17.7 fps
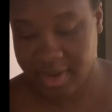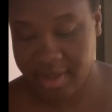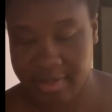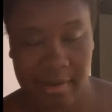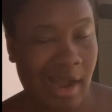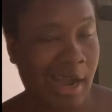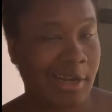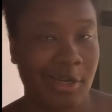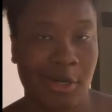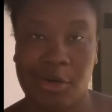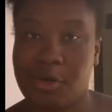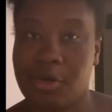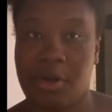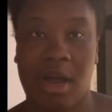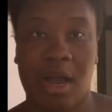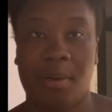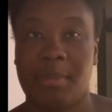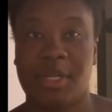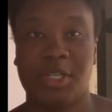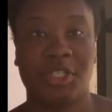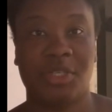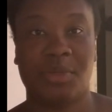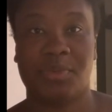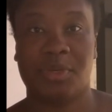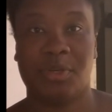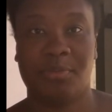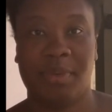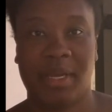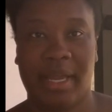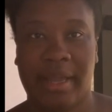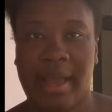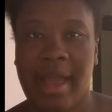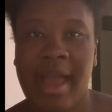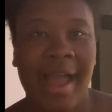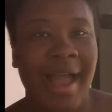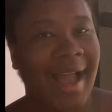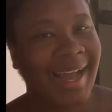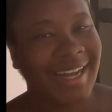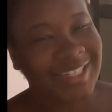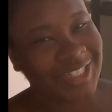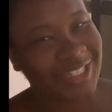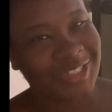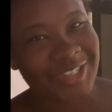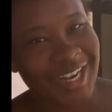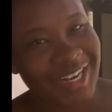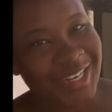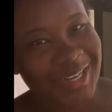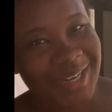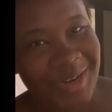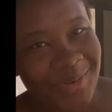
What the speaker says: rather. I don't know how much it will be. I just tried to